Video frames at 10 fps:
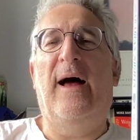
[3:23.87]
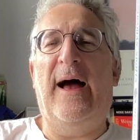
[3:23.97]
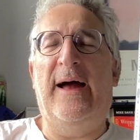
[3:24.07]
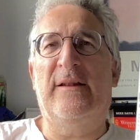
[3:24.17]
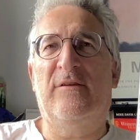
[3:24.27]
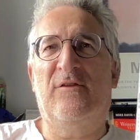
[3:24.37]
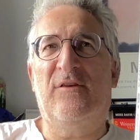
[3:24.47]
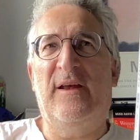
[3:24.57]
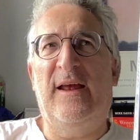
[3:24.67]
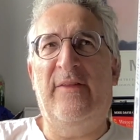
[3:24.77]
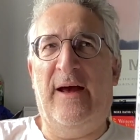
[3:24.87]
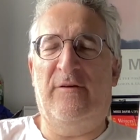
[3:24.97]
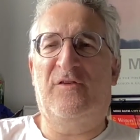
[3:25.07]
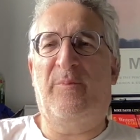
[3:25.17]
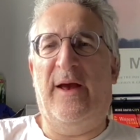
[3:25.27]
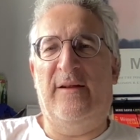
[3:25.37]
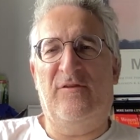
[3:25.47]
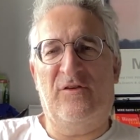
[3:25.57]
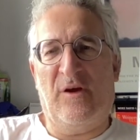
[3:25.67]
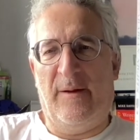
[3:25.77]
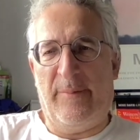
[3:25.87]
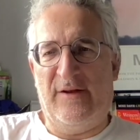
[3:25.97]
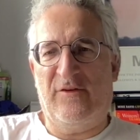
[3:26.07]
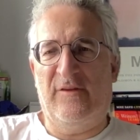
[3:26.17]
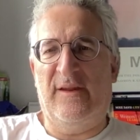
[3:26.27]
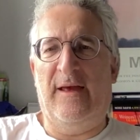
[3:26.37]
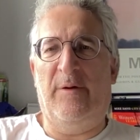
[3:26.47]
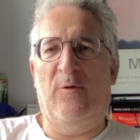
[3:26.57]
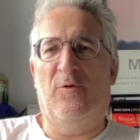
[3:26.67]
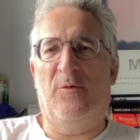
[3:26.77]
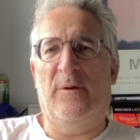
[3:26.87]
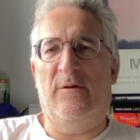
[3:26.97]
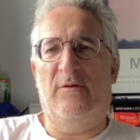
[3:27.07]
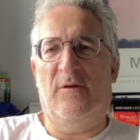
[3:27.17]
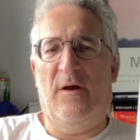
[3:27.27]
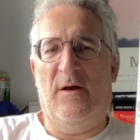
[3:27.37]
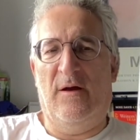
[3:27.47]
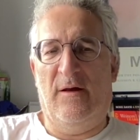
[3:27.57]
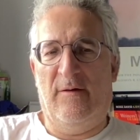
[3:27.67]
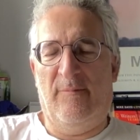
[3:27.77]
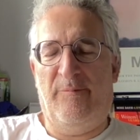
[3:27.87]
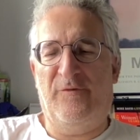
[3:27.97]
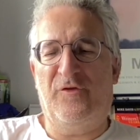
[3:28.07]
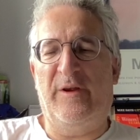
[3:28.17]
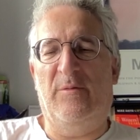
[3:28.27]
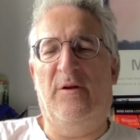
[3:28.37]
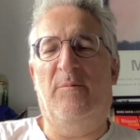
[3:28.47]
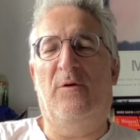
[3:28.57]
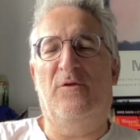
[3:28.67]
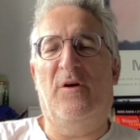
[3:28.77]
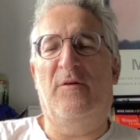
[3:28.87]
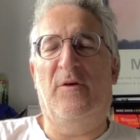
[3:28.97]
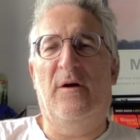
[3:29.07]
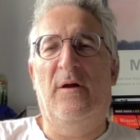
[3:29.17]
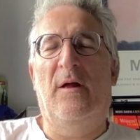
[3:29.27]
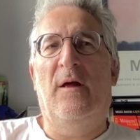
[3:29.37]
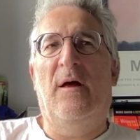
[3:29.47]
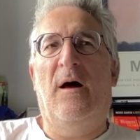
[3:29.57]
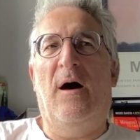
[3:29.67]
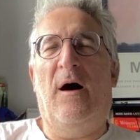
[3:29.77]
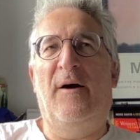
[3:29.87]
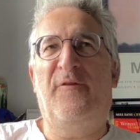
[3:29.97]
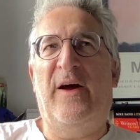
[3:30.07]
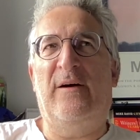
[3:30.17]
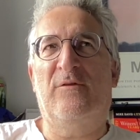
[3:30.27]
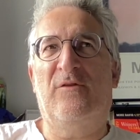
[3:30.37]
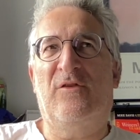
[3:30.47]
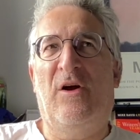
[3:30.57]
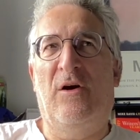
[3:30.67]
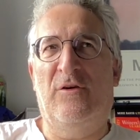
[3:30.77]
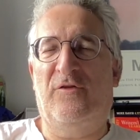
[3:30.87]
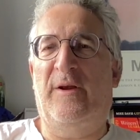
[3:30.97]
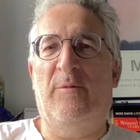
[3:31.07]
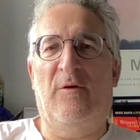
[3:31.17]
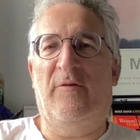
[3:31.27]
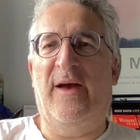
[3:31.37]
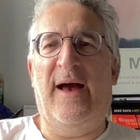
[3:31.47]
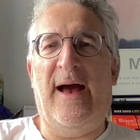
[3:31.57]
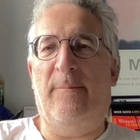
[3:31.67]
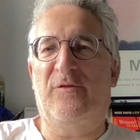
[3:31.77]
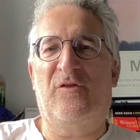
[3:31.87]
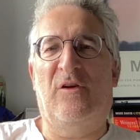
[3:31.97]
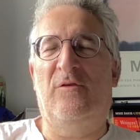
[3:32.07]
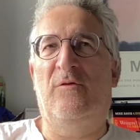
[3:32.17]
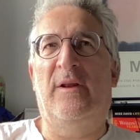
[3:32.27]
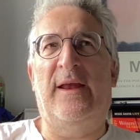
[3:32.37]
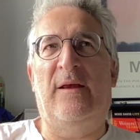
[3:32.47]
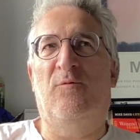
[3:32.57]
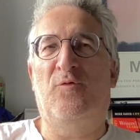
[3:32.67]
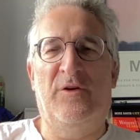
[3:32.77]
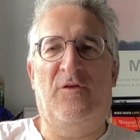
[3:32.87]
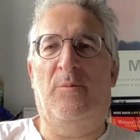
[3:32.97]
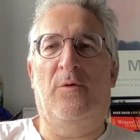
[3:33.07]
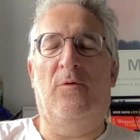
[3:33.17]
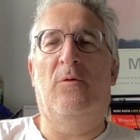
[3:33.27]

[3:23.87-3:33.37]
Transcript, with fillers: And in that respect, just going back to the Naomi Alderman uh, treatment of Moldova, I found her treatment of it absolutely risible.